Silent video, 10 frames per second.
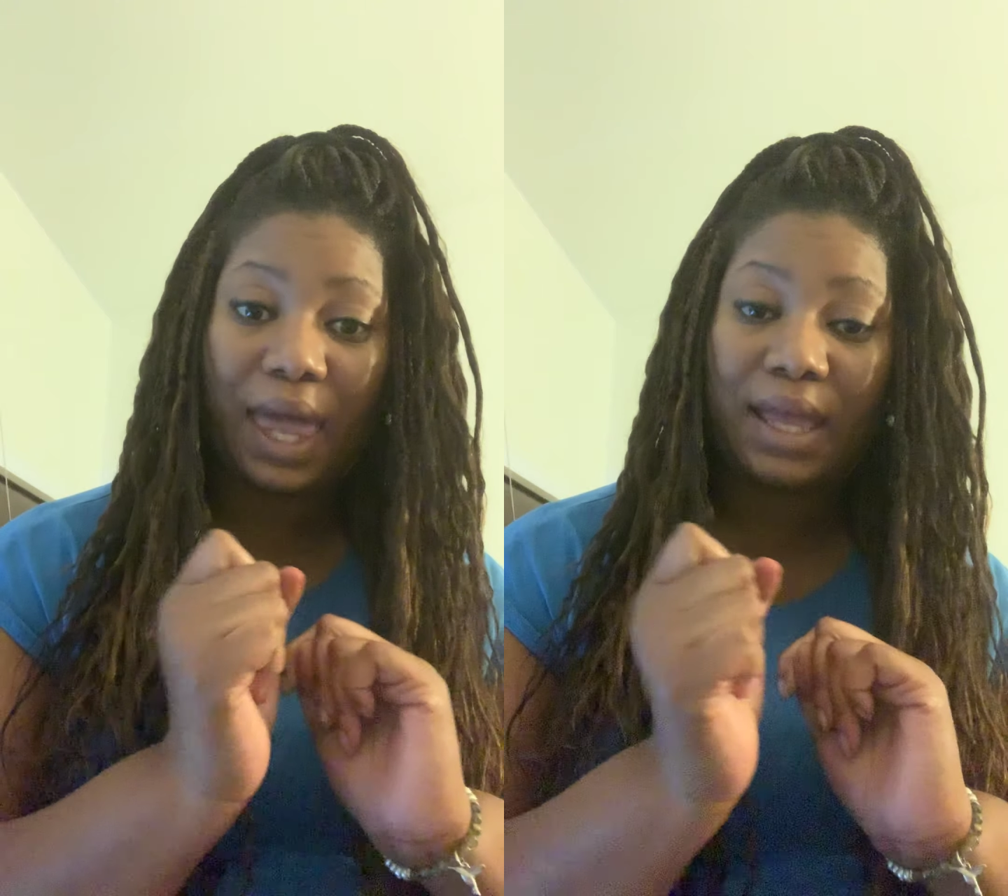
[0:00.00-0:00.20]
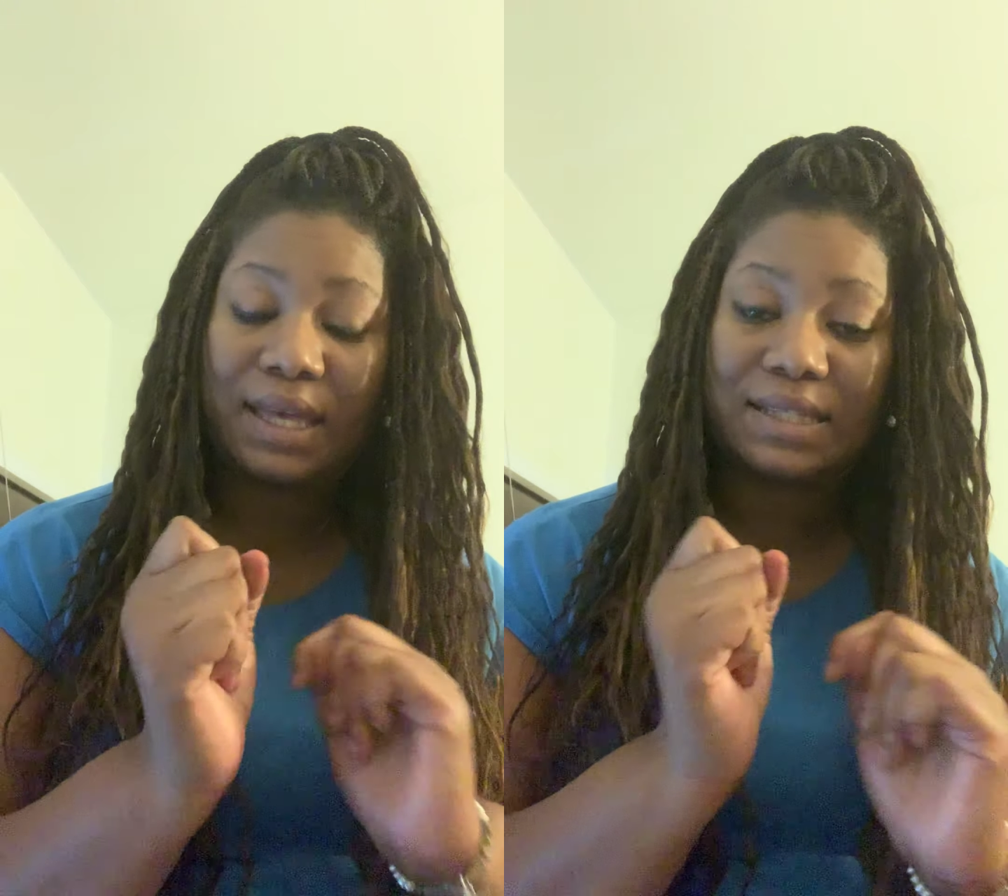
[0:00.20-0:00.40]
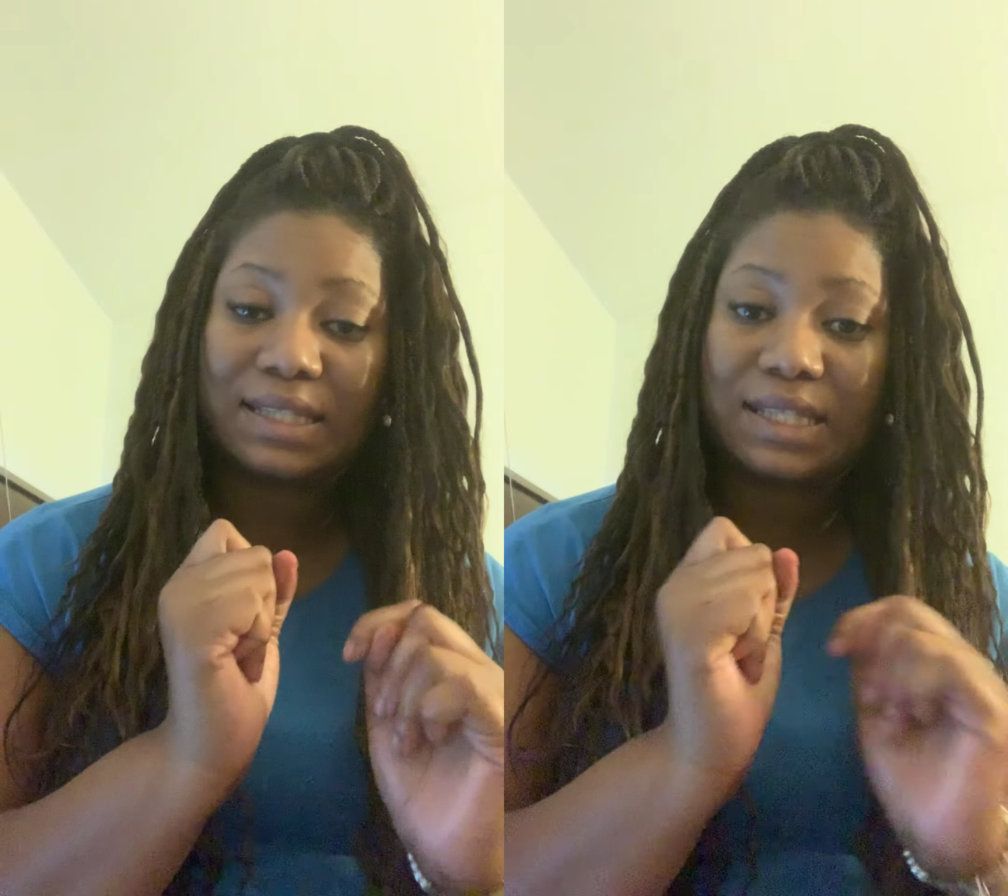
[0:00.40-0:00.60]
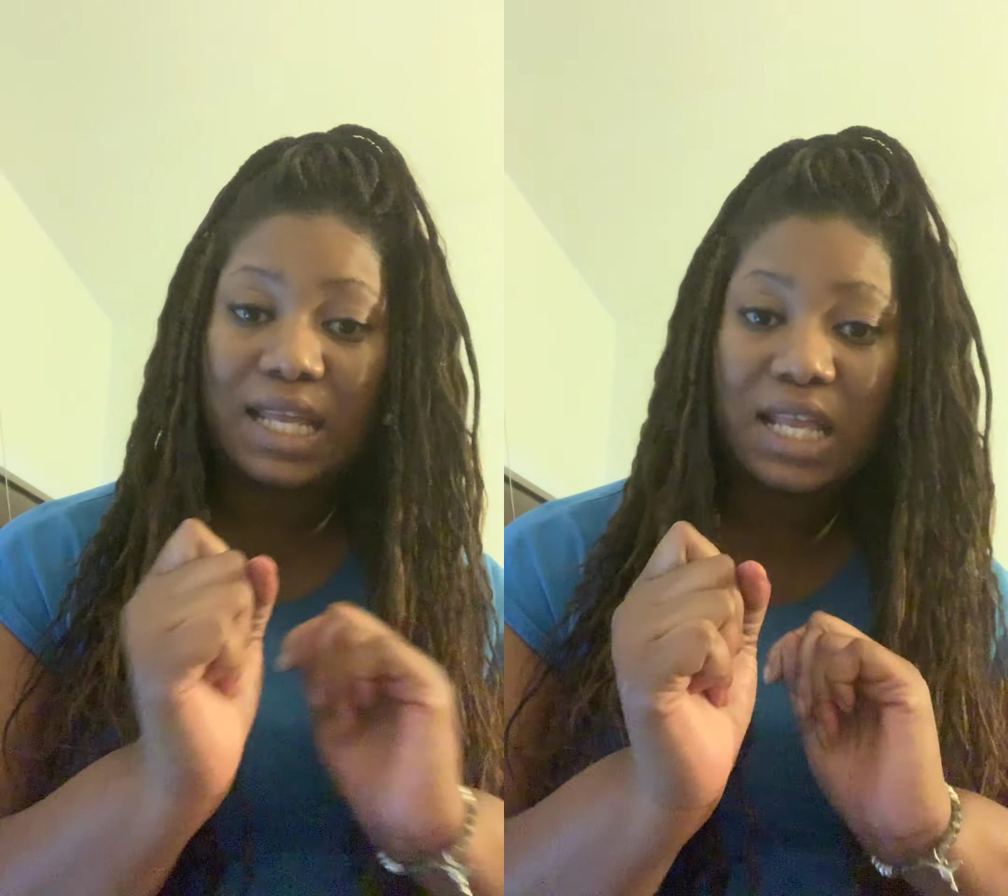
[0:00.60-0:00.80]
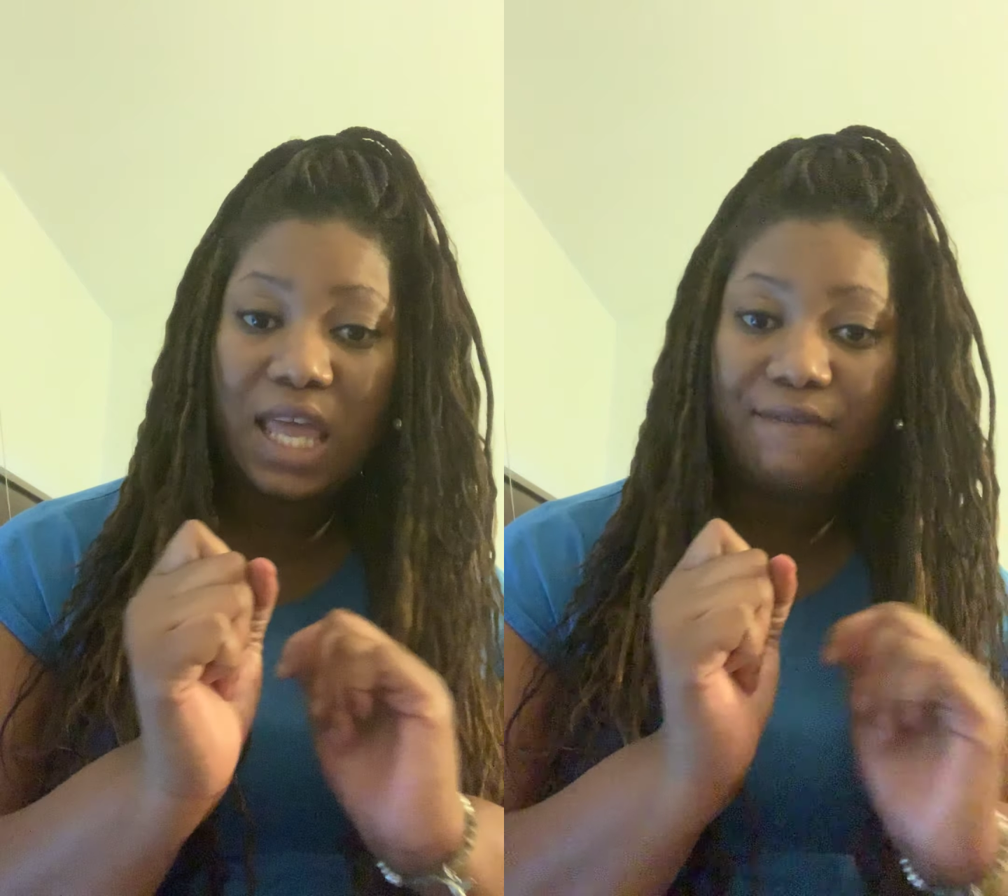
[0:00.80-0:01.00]
a
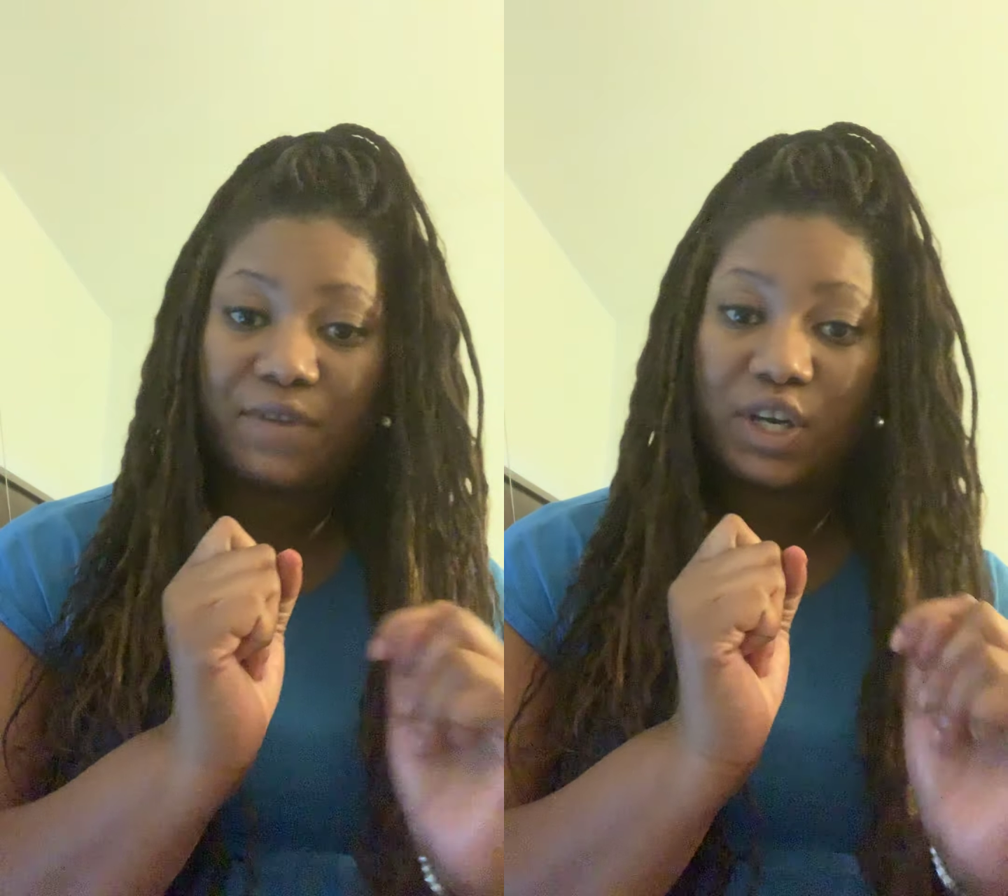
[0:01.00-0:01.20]
extended